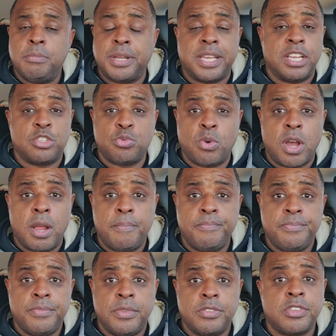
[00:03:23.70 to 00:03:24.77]
But guess what?
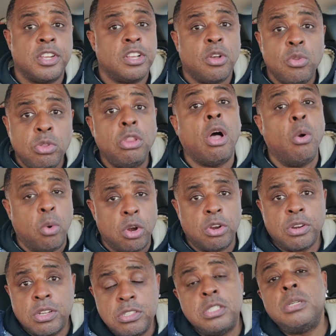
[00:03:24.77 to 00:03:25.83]
It's going to go
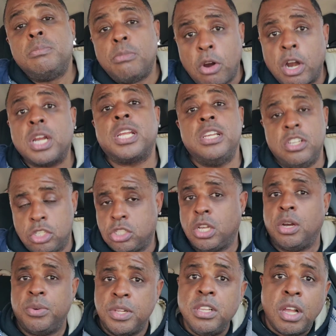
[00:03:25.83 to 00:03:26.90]
lower because the market is
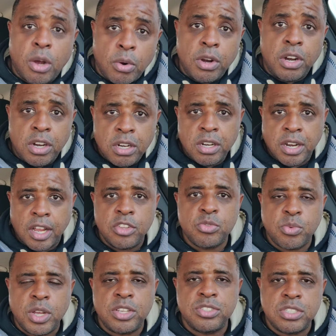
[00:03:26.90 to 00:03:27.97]
going lower
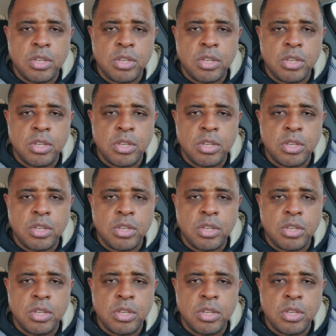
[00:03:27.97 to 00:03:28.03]
as well.